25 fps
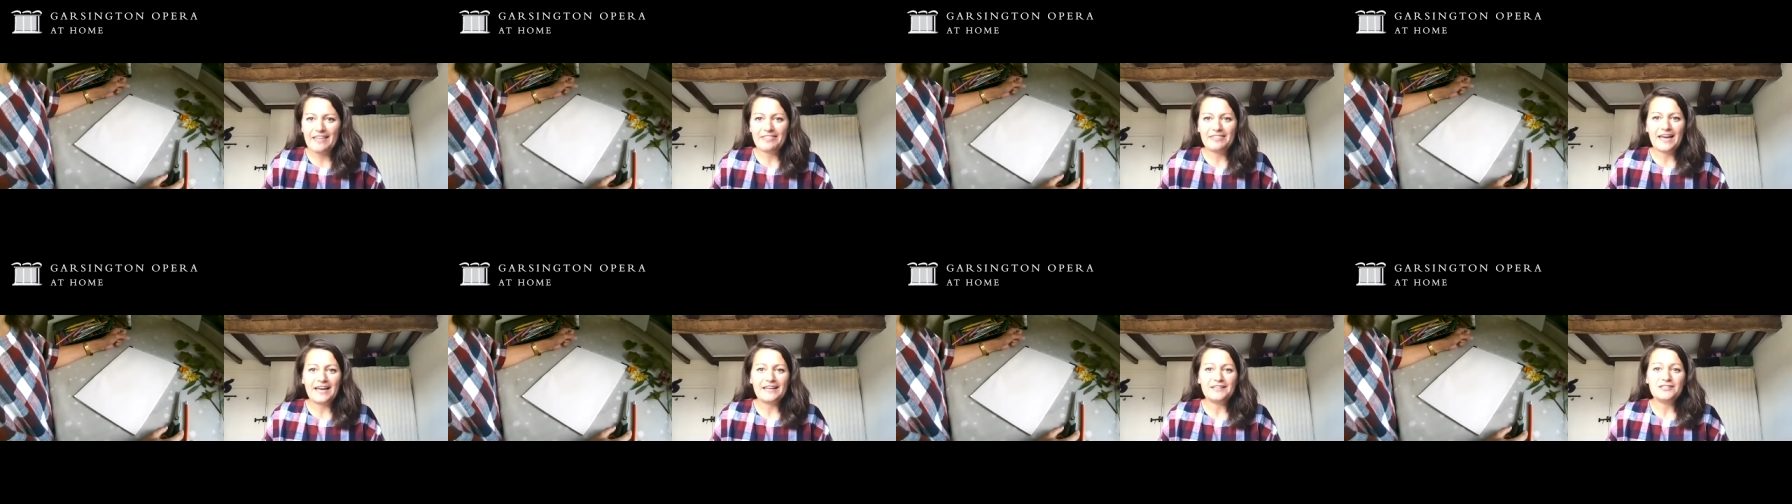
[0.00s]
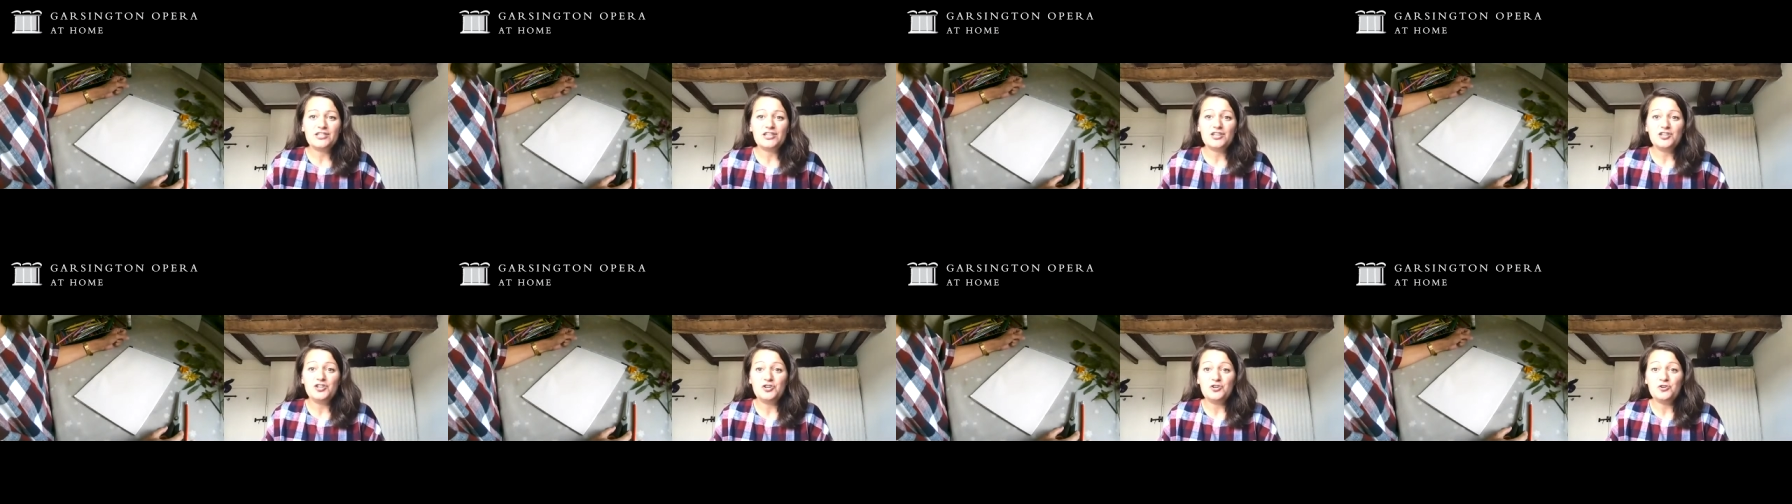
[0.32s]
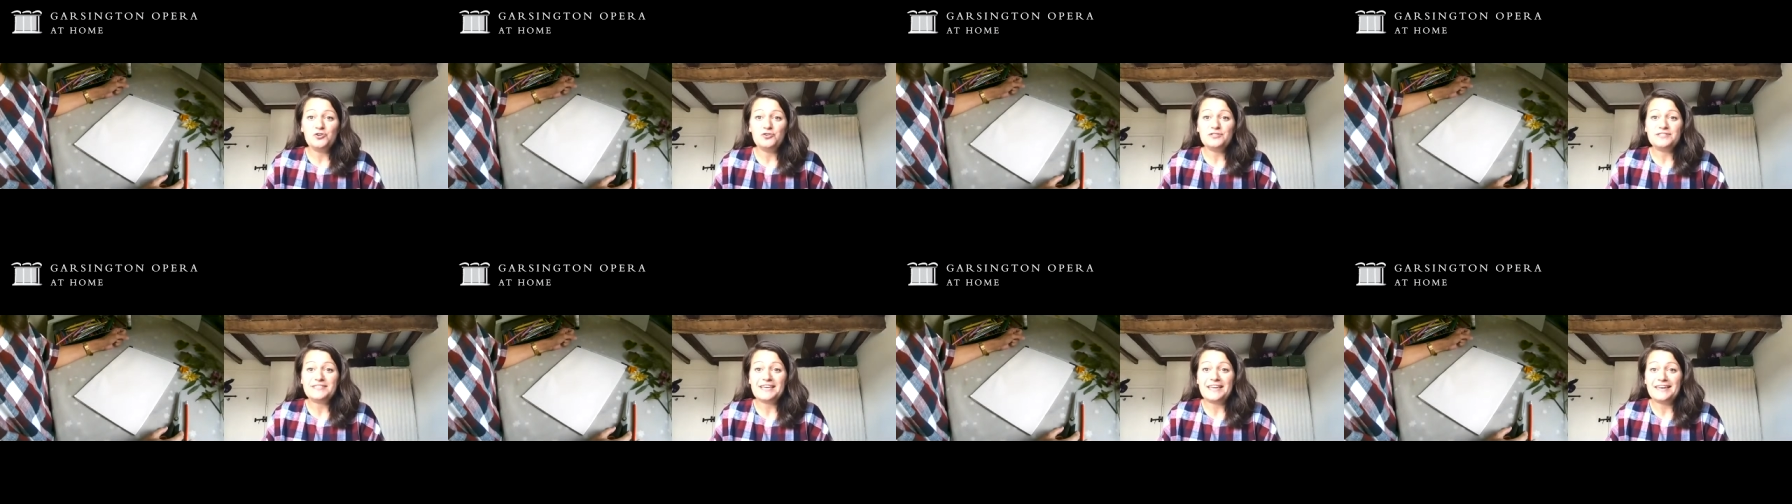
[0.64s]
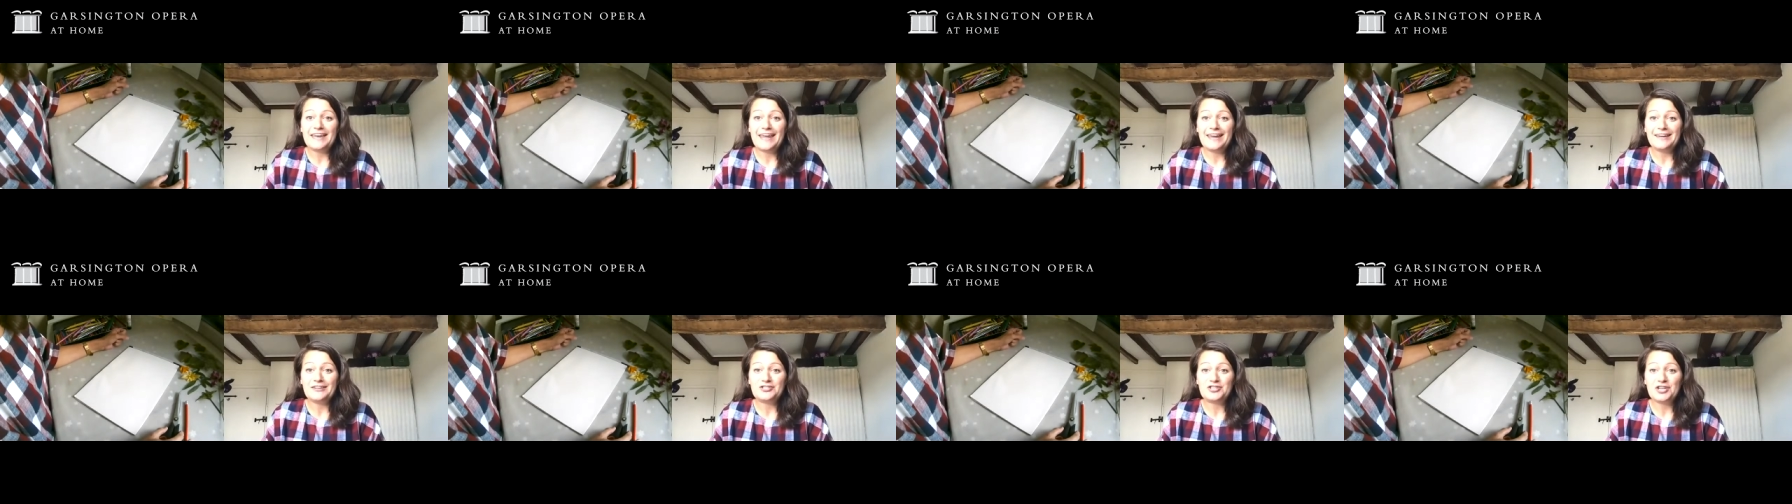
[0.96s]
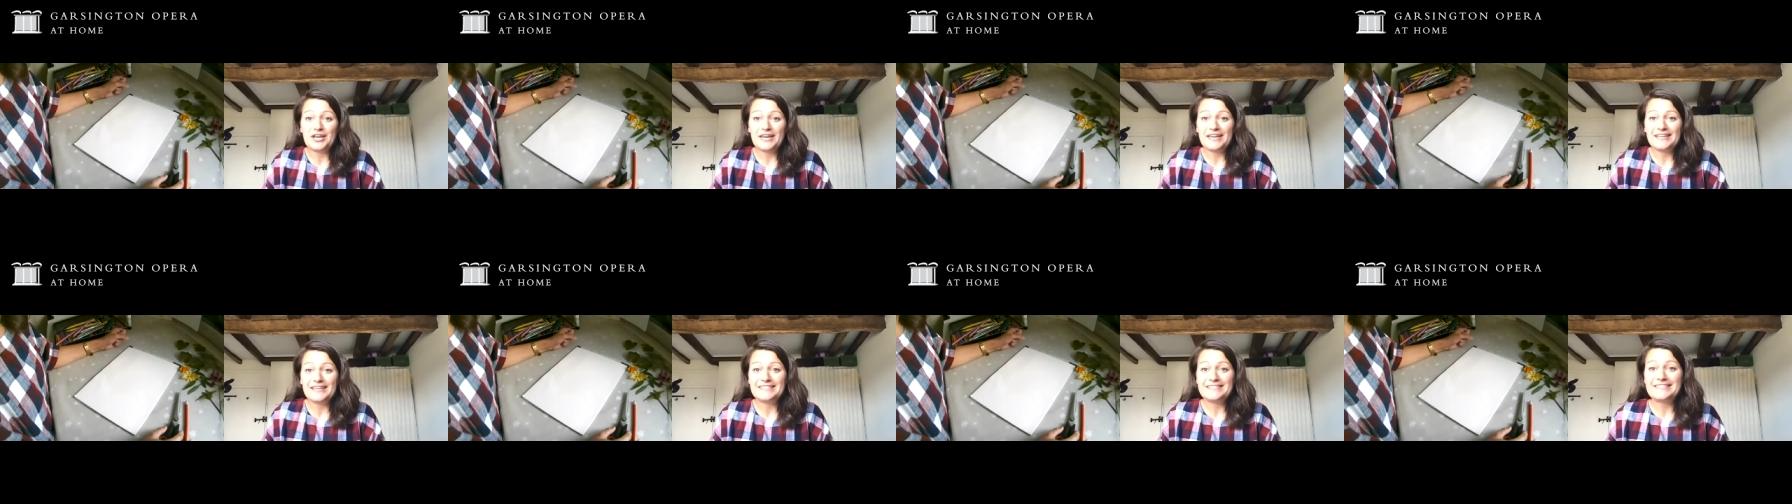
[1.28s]
than to use nature
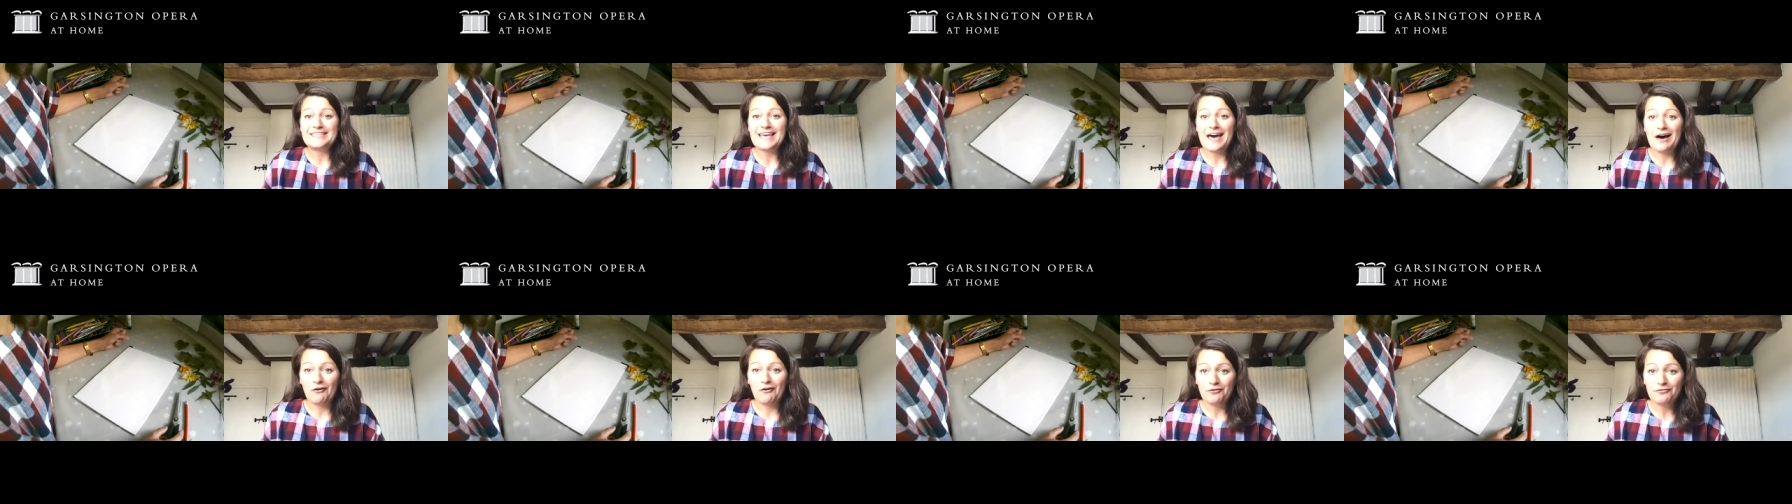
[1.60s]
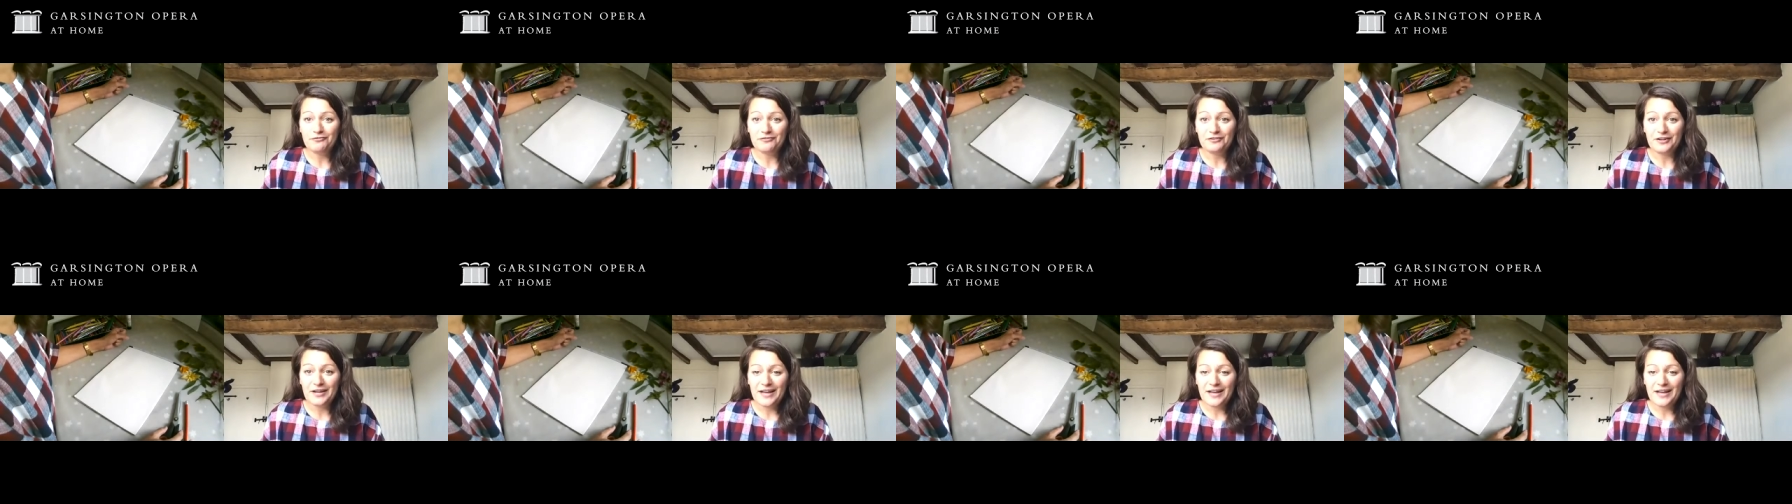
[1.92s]
itself